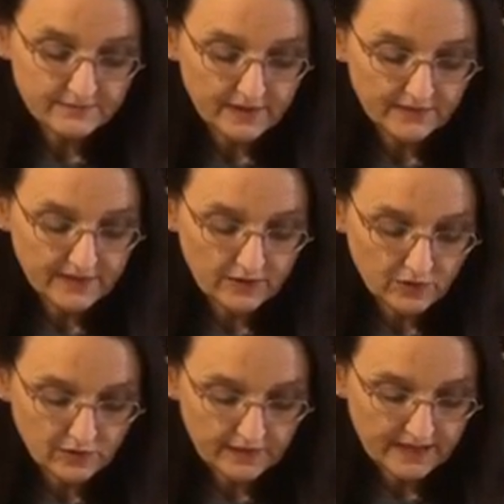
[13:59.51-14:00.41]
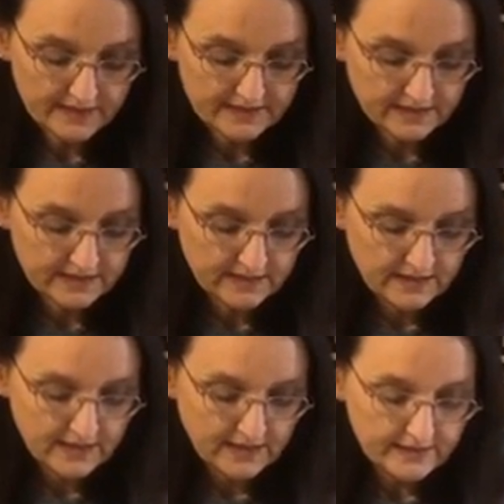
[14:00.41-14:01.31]
and then that's it,
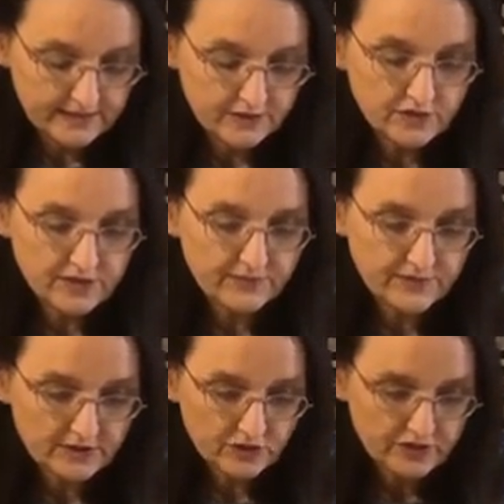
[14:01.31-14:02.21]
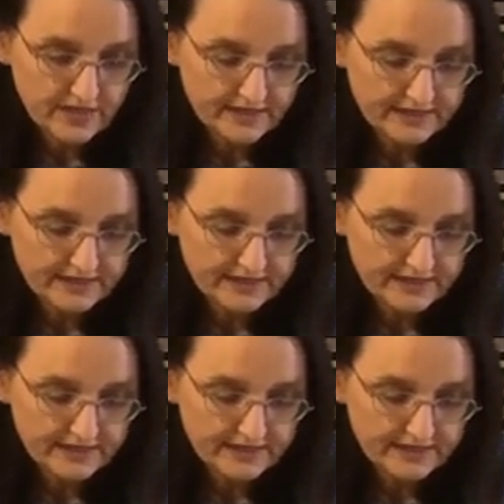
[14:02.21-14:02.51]
literally finished then at